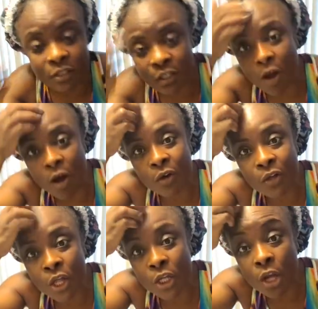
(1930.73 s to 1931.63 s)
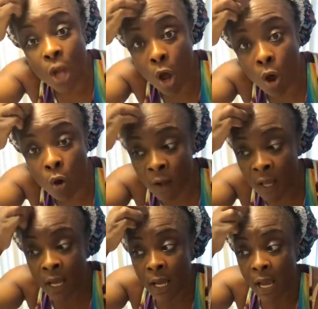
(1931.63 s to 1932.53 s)
So no,
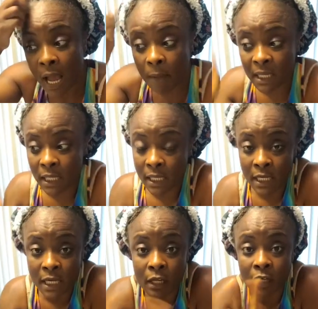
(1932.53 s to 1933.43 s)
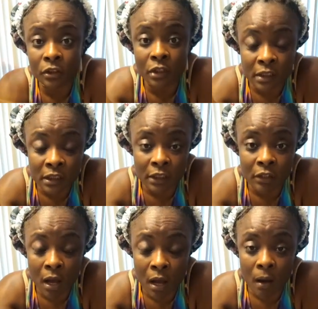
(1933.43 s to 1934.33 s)
I mean he looks good and
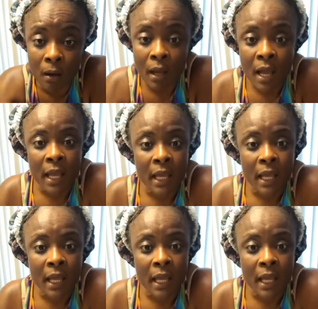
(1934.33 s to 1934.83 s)
all,